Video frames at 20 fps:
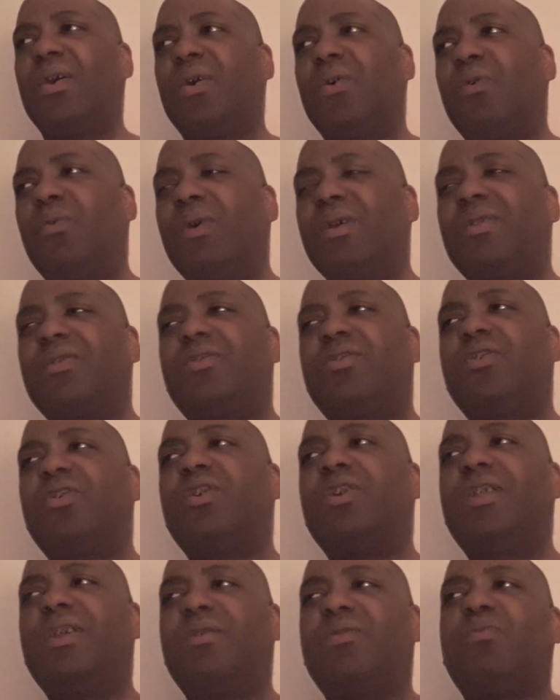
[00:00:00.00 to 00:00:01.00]
What's
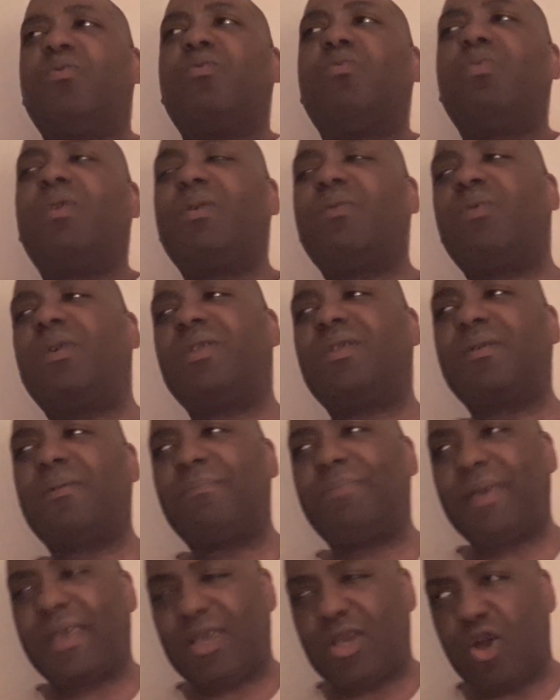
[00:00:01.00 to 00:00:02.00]
good and what's
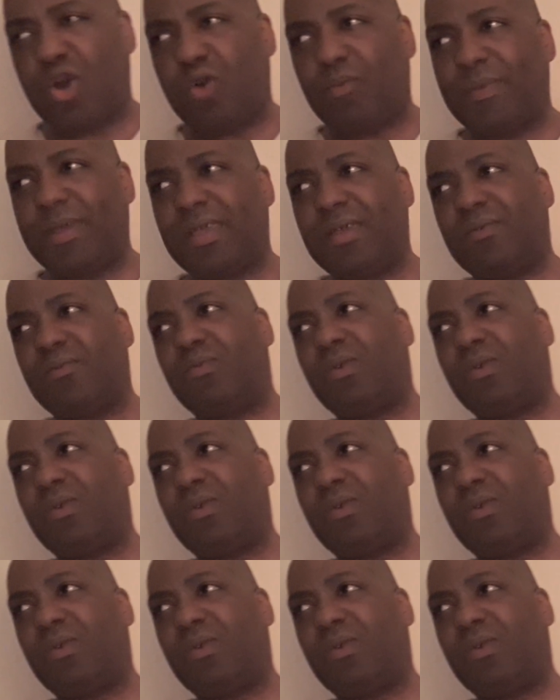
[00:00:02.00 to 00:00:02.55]
a big homie?